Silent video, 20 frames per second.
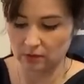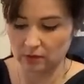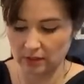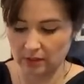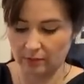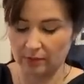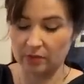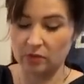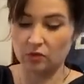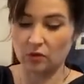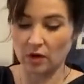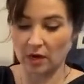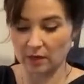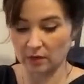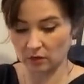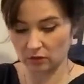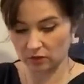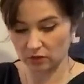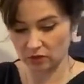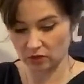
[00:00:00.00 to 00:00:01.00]
yeah, we try
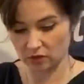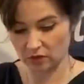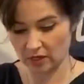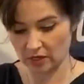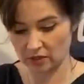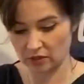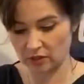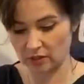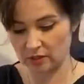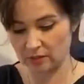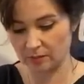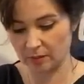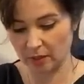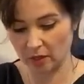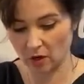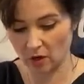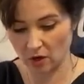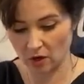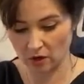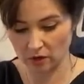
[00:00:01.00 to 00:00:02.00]
not to stretch this,
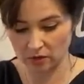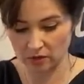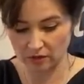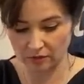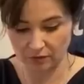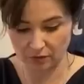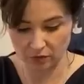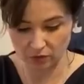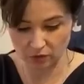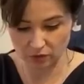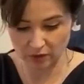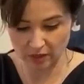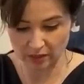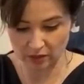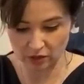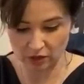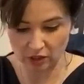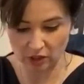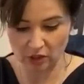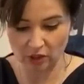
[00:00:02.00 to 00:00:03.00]
because if you
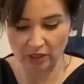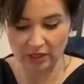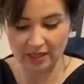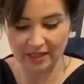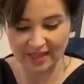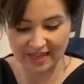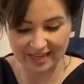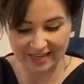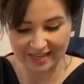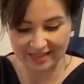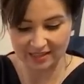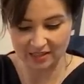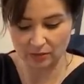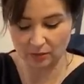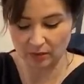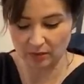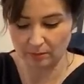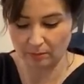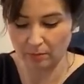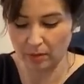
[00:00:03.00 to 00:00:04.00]
stretch it, you're going to then end up
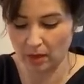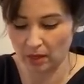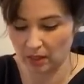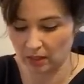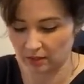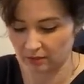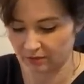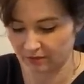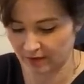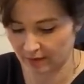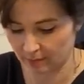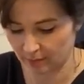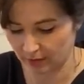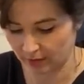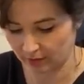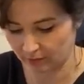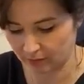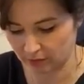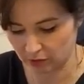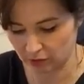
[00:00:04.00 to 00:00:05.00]
with puckered
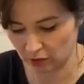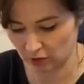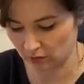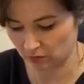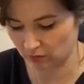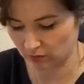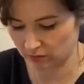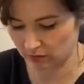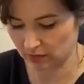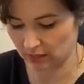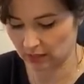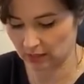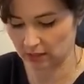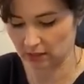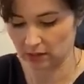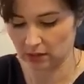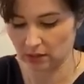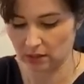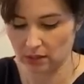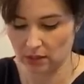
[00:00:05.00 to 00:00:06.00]
fabric, and we don't want that.
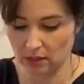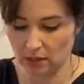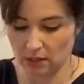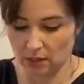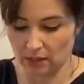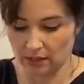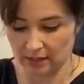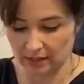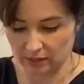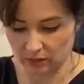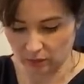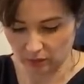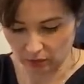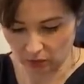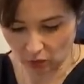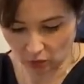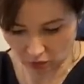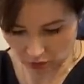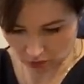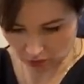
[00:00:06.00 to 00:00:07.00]
That will
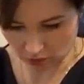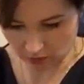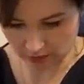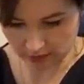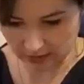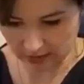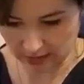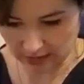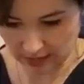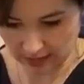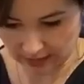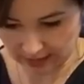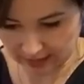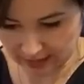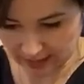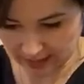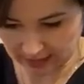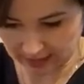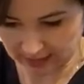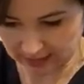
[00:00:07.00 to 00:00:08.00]
not look like an
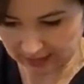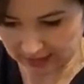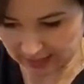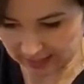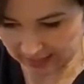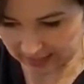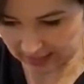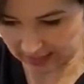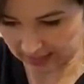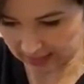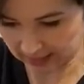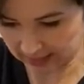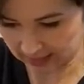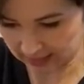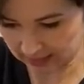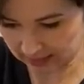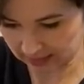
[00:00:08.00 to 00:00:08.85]
elegant neckline.